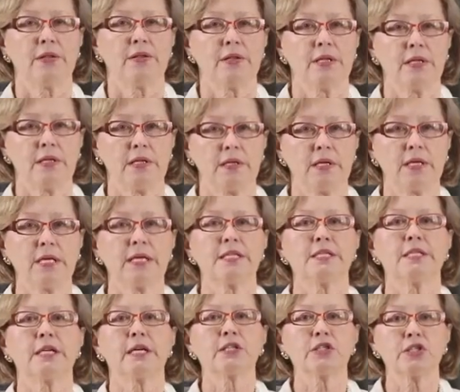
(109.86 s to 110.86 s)
the
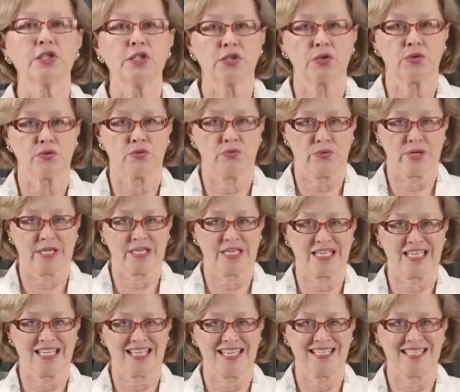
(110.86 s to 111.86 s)
inductors don't
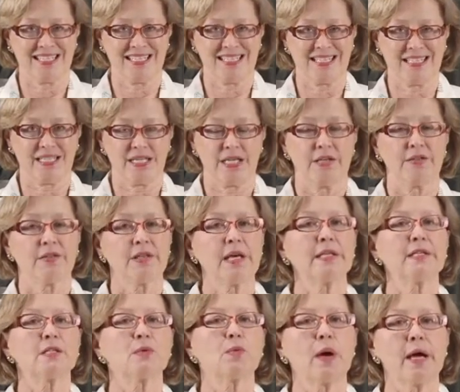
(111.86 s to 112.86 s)
recognize it.
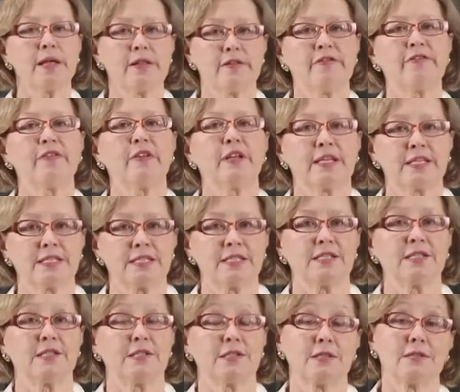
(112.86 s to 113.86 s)
That's why the Flex
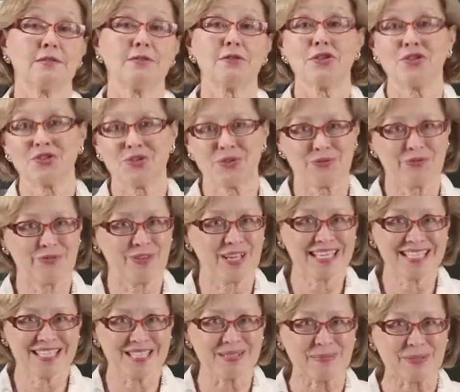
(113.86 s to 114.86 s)
is so
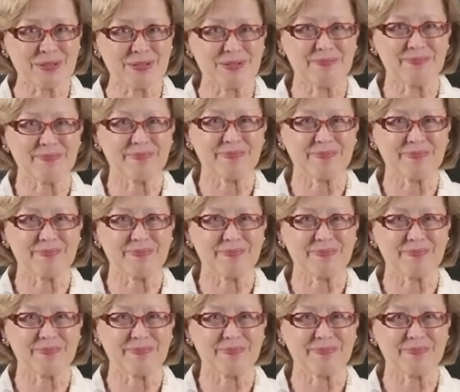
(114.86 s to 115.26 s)
flexible.